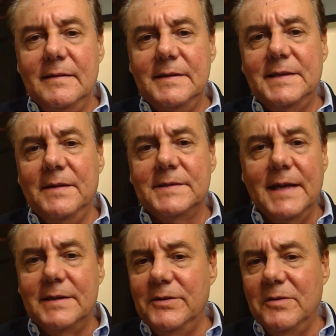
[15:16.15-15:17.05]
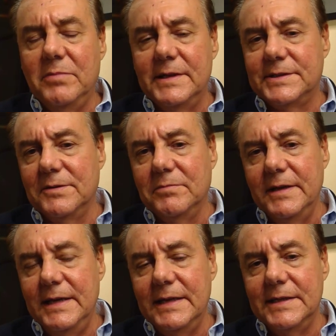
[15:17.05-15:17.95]
This sounds like noblesse
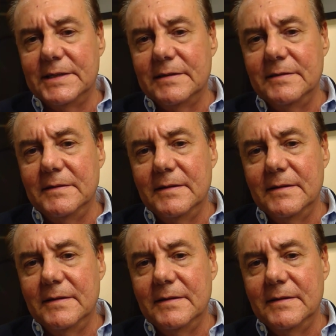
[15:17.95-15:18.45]
oblige.